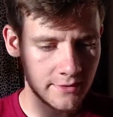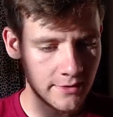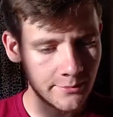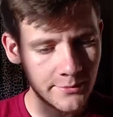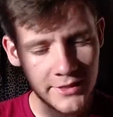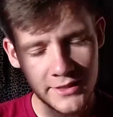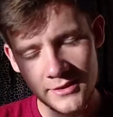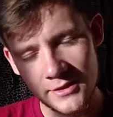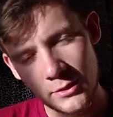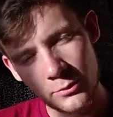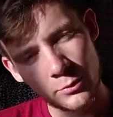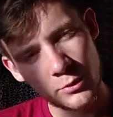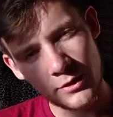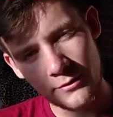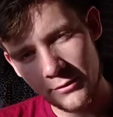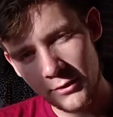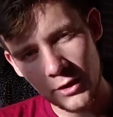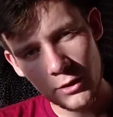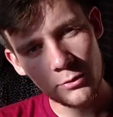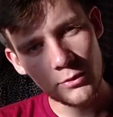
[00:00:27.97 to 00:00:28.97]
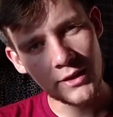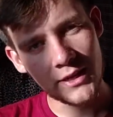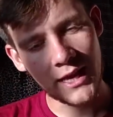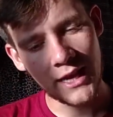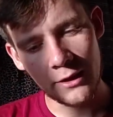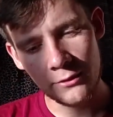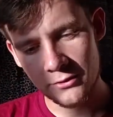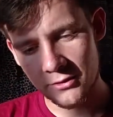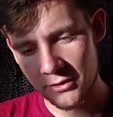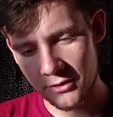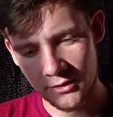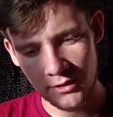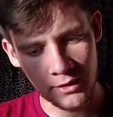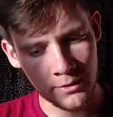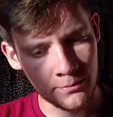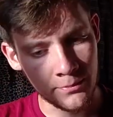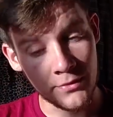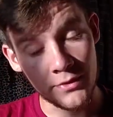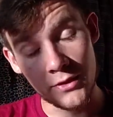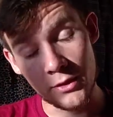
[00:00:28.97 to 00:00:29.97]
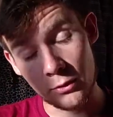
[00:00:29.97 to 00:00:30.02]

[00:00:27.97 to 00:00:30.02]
That means that wherever you encounter them,